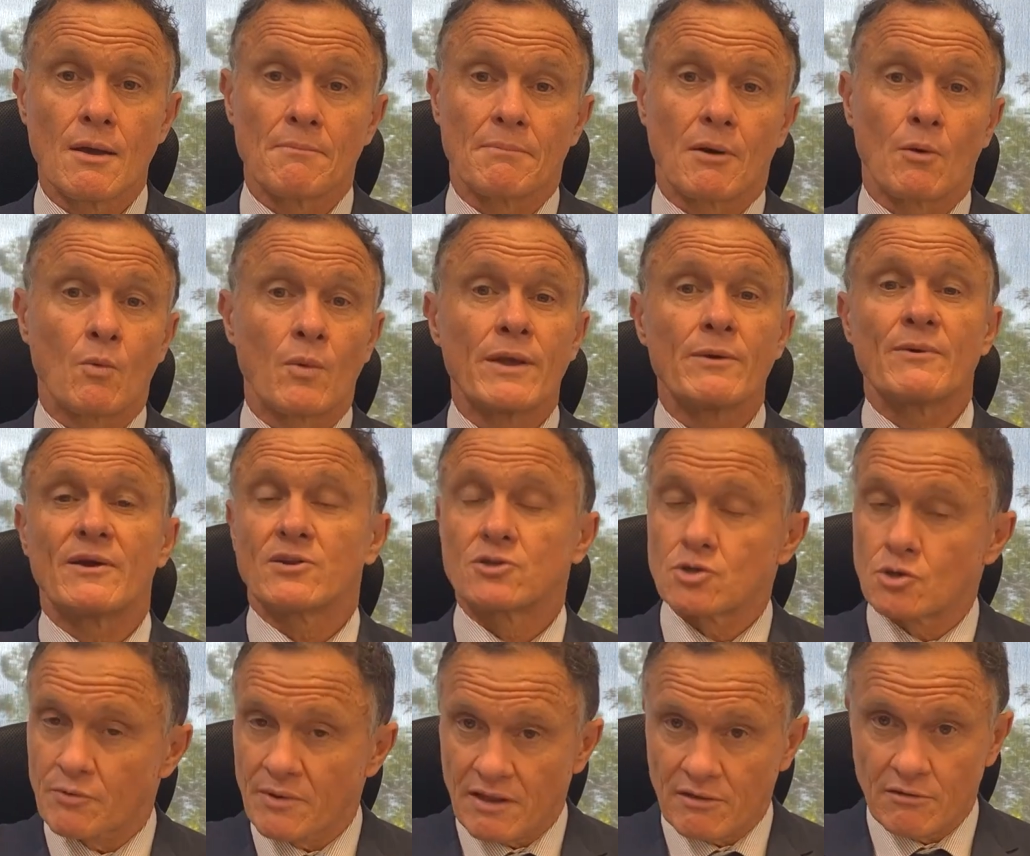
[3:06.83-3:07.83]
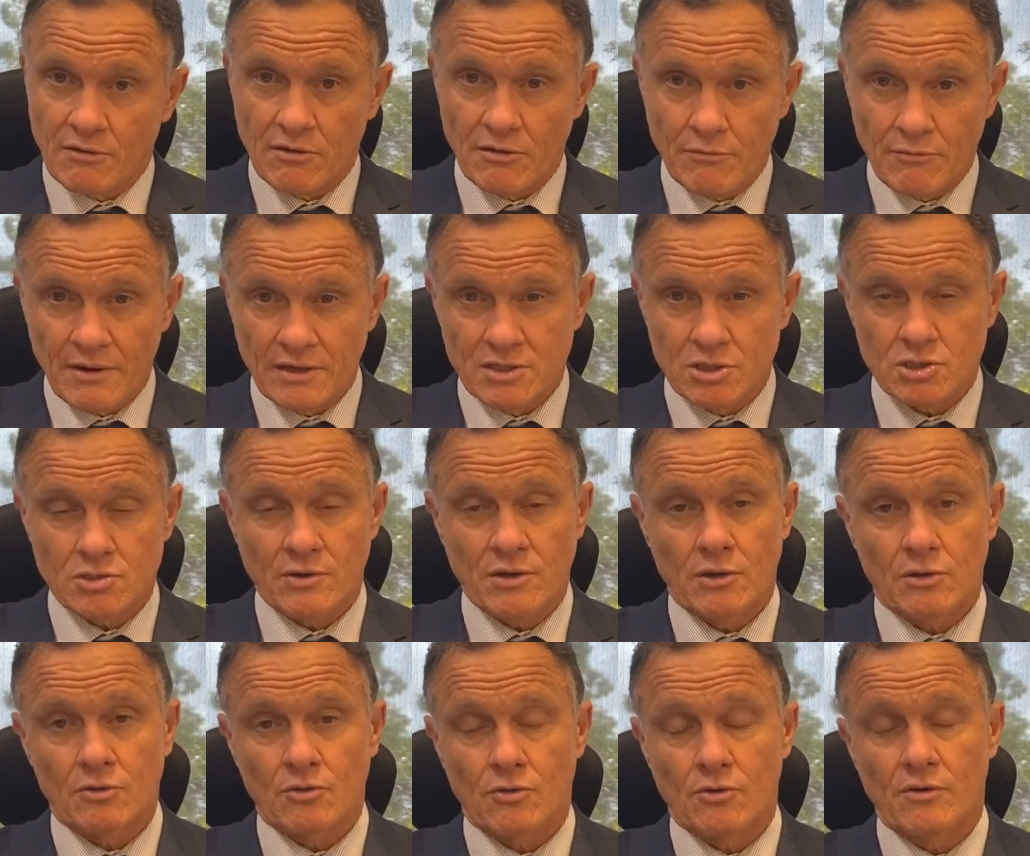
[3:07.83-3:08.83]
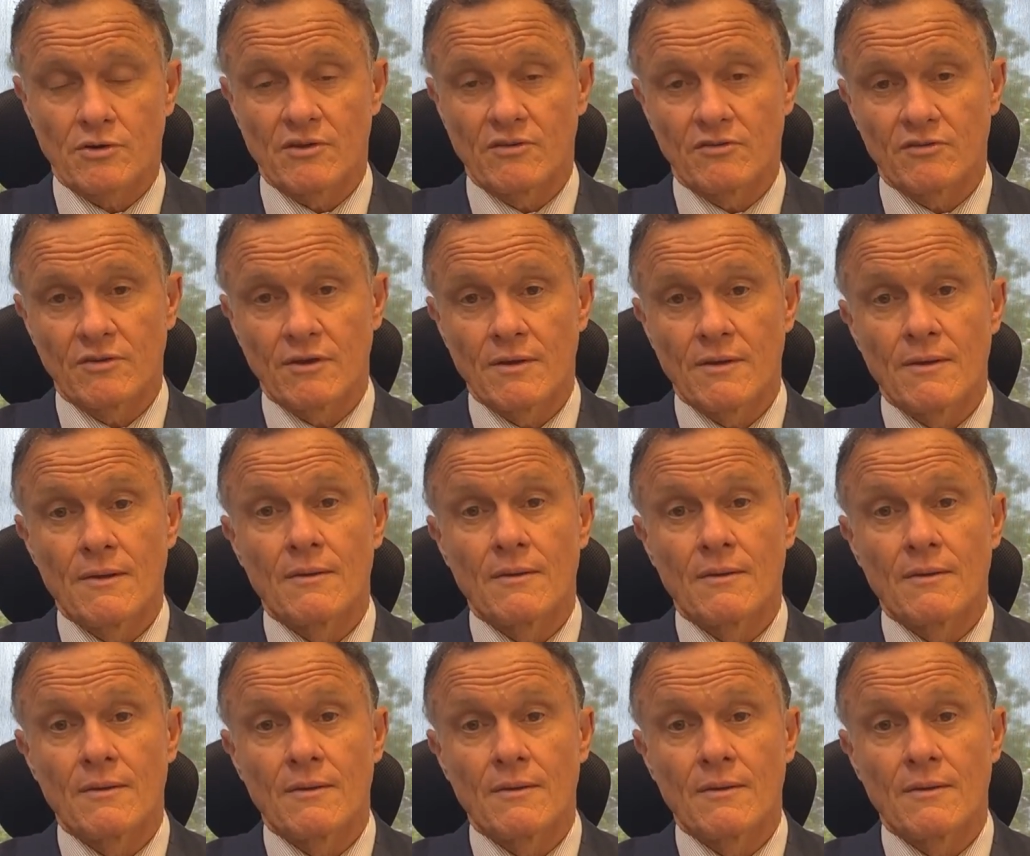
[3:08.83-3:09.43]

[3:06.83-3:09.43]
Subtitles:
but we went direct to the registering authorities.